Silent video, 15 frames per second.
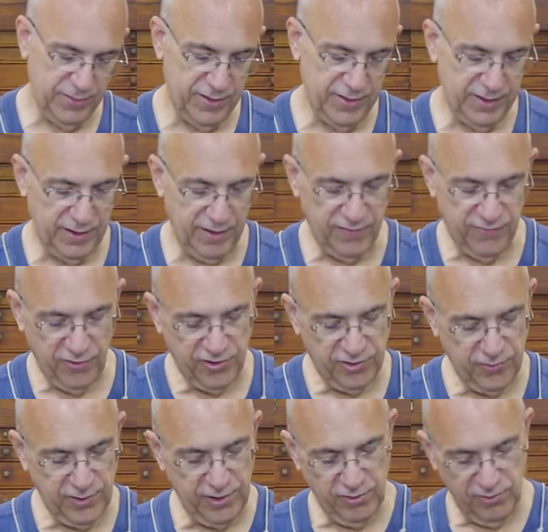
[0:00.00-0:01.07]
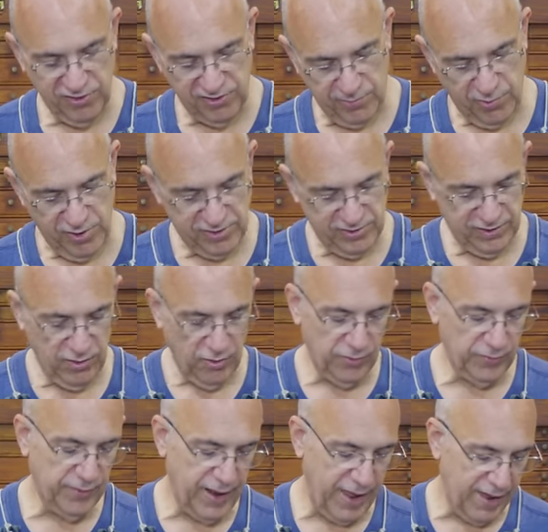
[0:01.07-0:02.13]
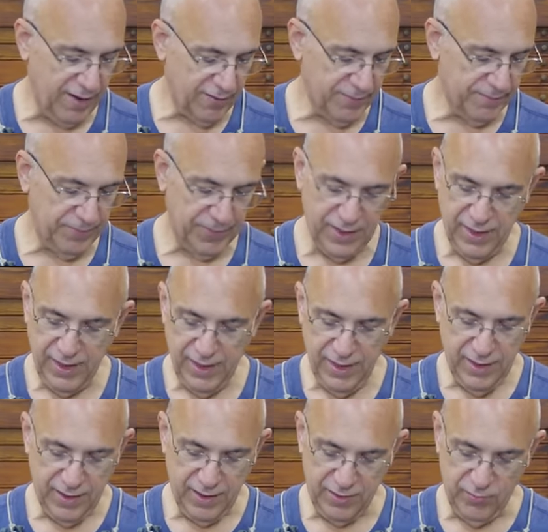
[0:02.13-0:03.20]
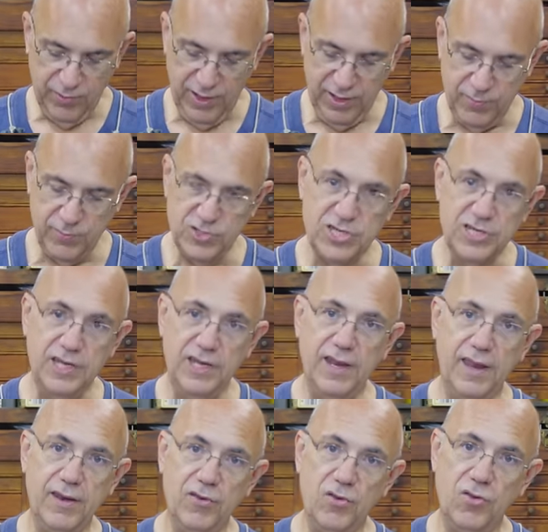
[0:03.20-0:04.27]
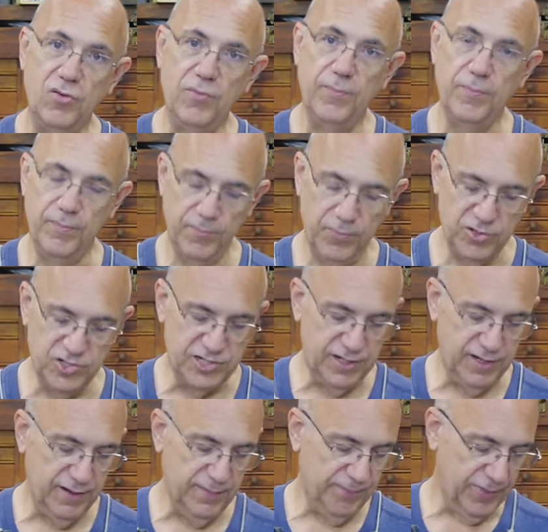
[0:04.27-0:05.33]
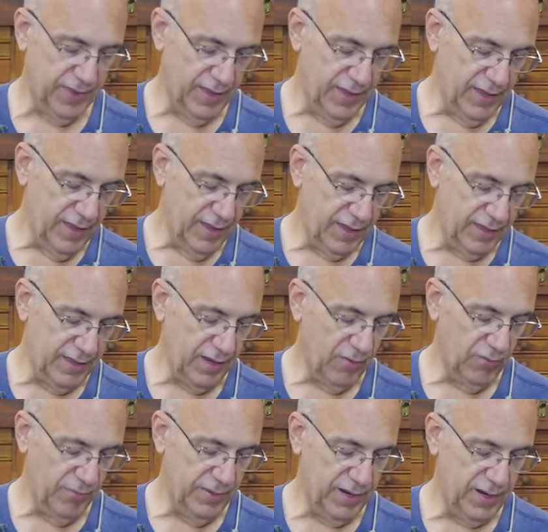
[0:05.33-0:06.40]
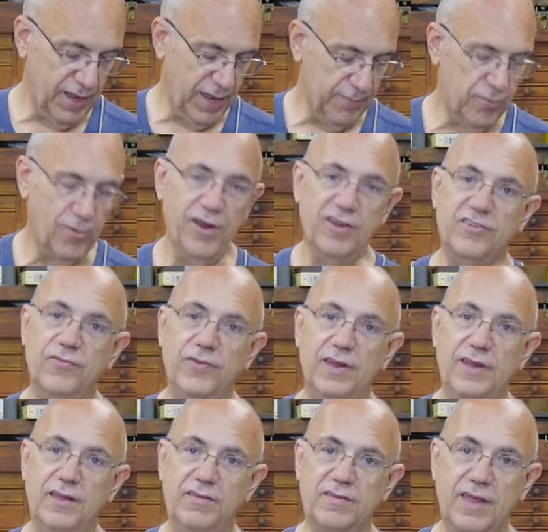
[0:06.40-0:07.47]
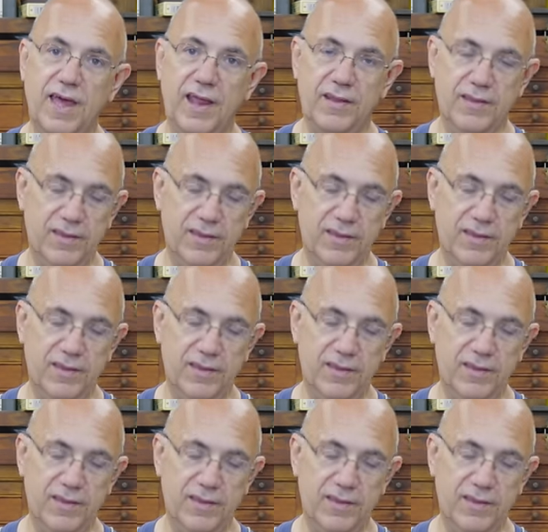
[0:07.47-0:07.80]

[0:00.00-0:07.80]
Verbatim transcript: put it in there. First we need to do is press the old one out. Then we need to machine a new bushing that will be a press fit inside